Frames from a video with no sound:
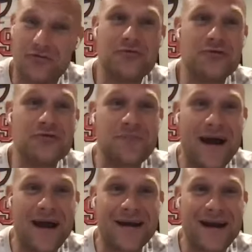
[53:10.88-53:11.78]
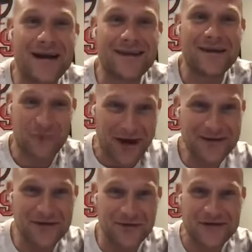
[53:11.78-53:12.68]
You should buy it, Conti. Right.
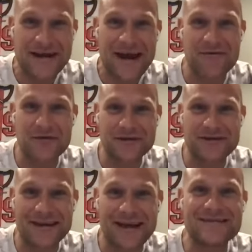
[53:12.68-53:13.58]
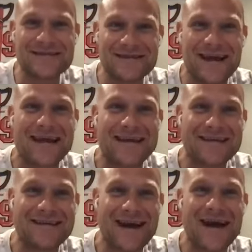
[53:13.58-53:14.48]
The reason I have a real estate license is I get
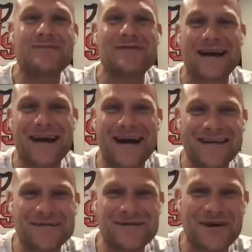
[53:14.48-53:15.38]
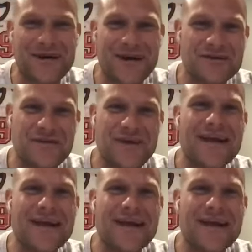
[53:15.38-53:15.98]
to. Uh, it's not Conti. I'm sorry, uh, Shafiq.